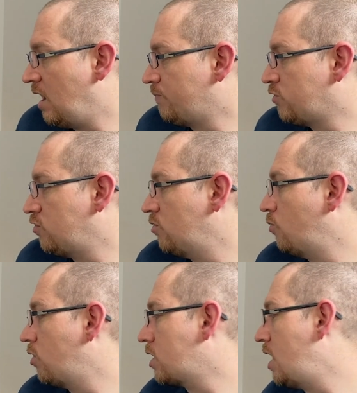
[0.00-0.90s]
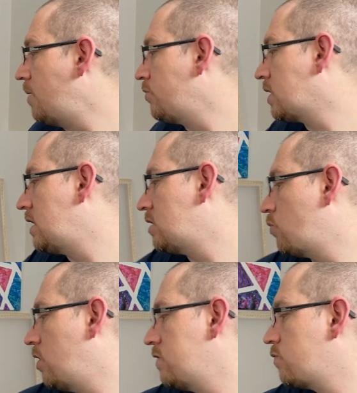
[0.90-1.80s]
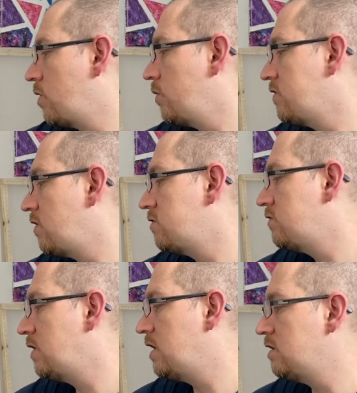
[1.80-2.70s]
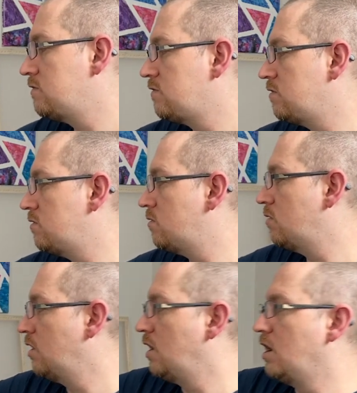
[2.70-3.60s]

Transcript: up to more complicated ones where we start to get into